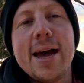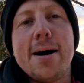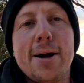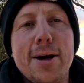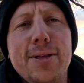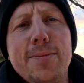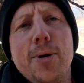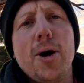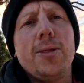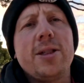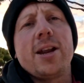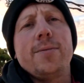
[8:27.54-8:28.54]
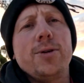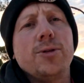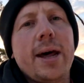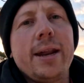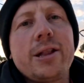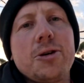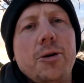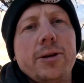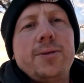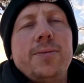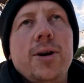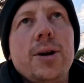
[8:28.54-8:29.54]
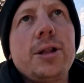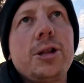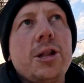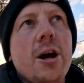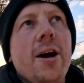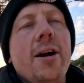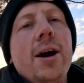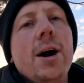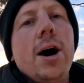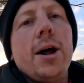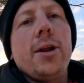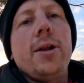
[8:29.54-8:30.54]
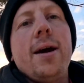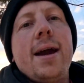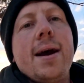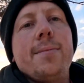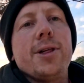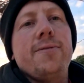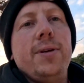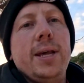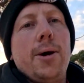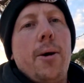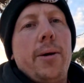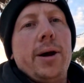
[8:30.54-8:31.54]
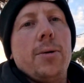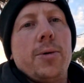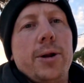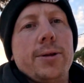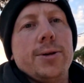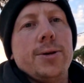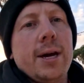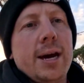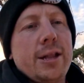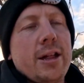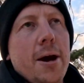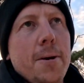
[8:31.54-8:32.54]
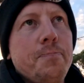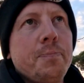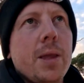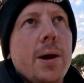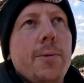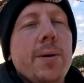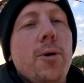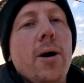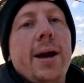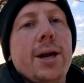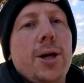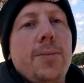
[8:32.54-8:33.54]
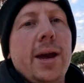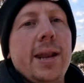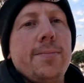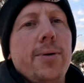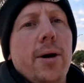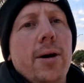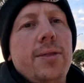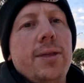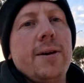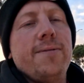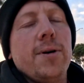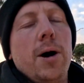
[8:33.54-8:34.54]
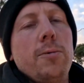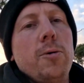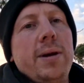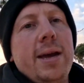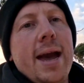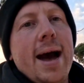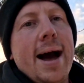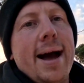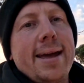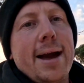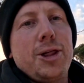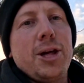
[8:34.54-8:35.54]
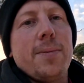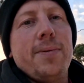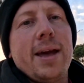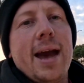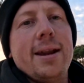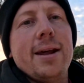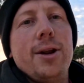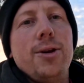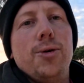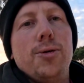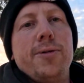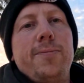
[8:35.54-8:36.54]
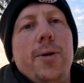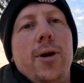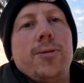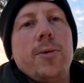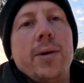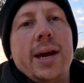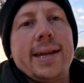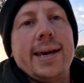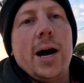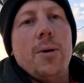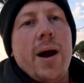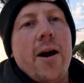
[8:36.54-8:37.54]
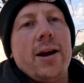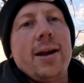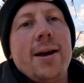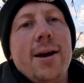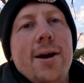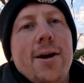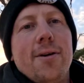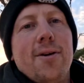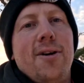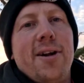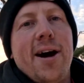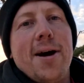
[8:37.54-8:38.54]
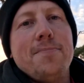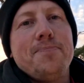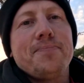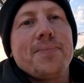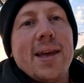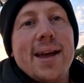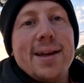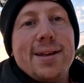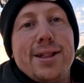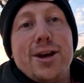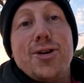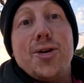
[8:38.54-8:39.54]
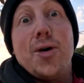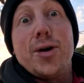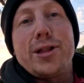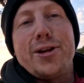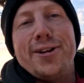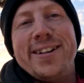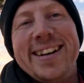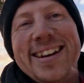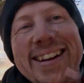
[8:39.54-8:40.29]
Now, I don't think Perth is going to be all that exciting, to be honest, so I don't know how much videoing I'm going to do there. So we might catch up again in Perth. If not, we'll be catching up again north of Perth when we get to Kalbarri. Righto. See you guys soon.